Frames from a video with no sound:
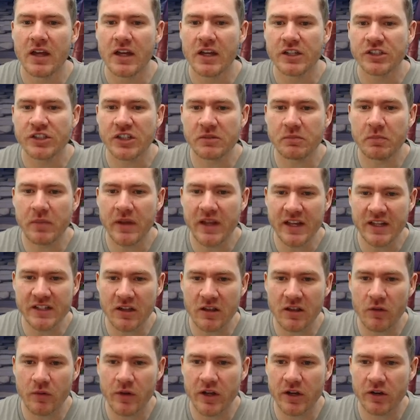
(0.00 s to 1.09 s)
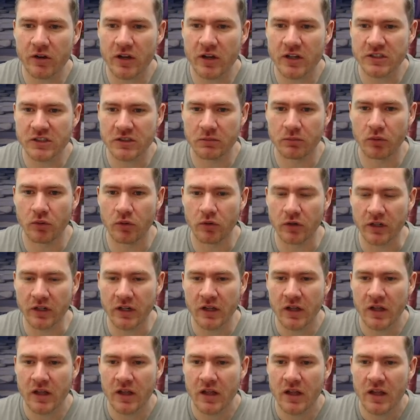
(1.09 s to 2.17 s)
She's Bs all the way across the board,
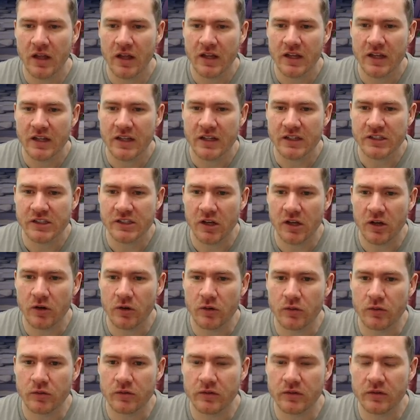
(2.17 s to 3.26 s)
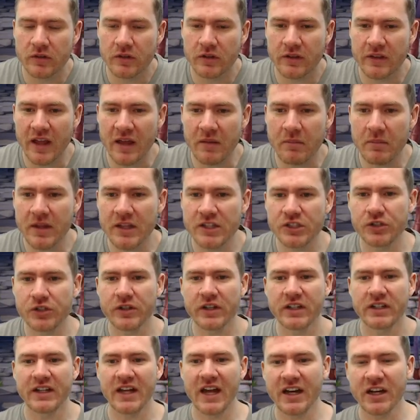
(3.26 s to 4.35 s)
so that means you
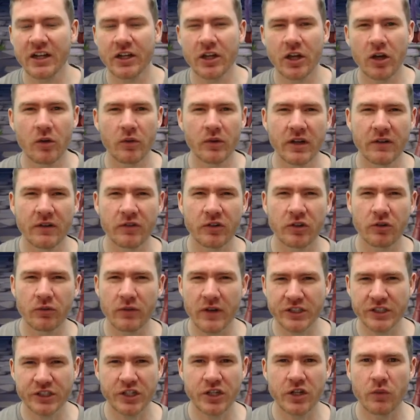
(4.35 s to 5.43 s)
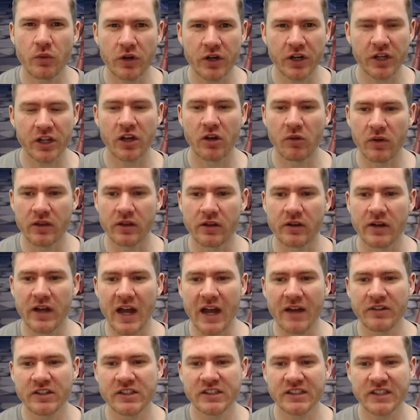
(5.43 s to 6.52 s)
can kind of go whatever direction you want to go with her.
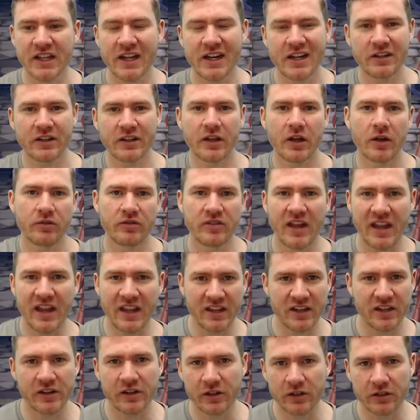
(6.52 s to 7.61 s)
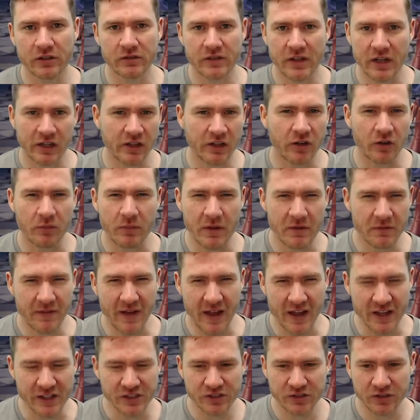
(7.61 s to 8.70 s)
I've decided to go tankier and a little bit
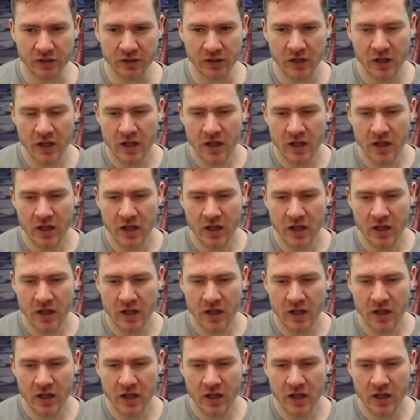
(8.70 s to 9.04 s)
faster,